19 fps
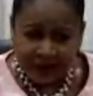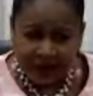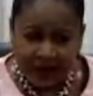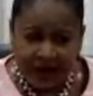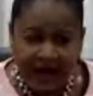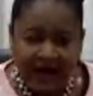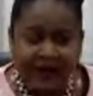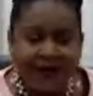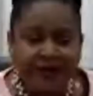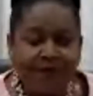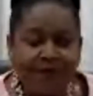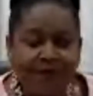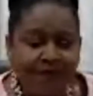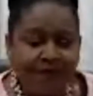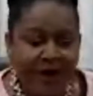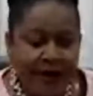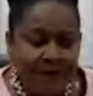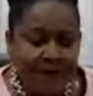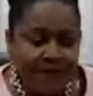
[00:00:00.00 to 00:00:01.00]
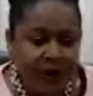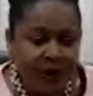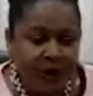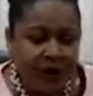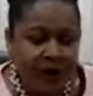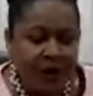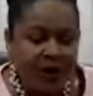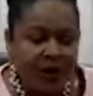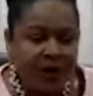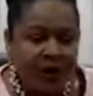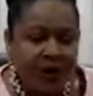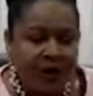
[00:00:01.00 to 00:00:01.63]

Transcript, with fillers: Mm-hmm. I remember